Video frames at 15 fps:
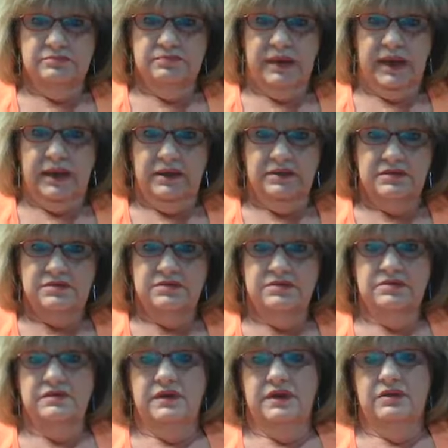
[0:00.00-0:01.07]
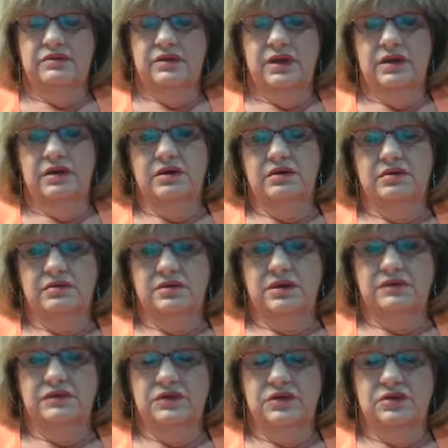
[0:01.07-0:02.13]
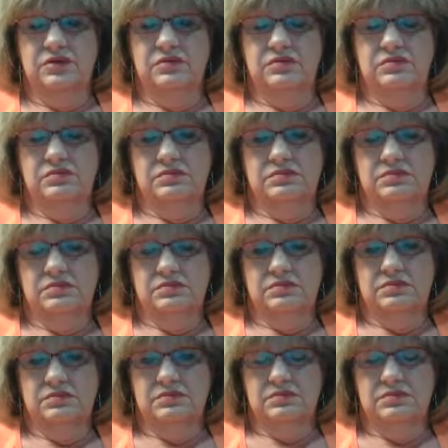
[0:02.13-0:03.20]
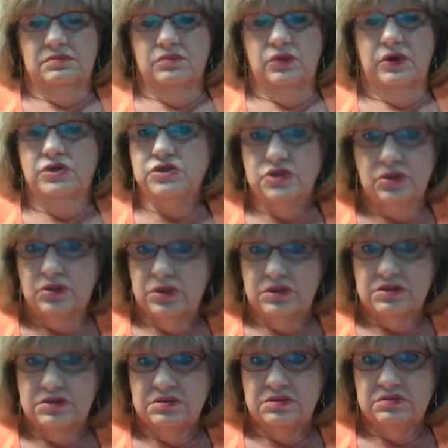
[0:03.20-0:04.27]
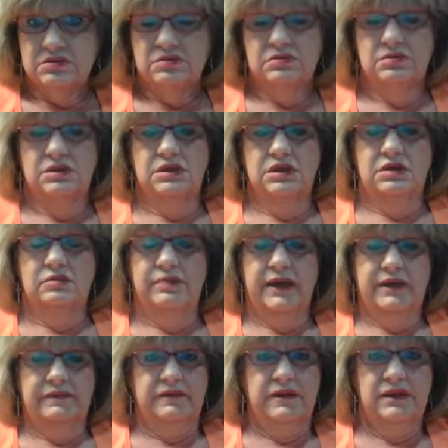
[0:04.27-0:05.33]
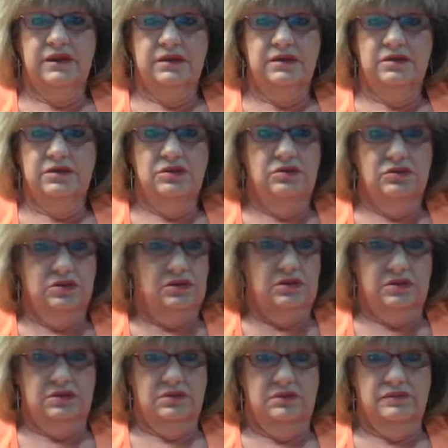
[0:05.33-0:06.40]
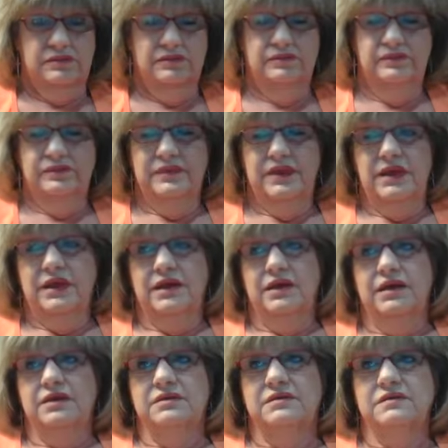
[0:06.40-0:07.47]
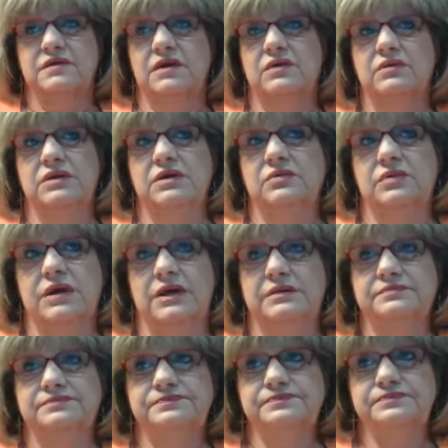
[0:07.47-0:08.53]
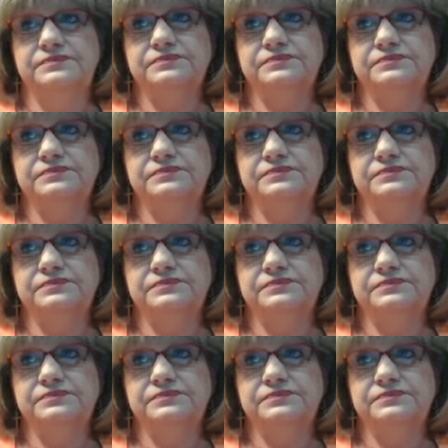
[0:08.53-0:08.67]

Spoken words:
pants, and they don't care if you wear shorts. Back then you couldn't. So anyway,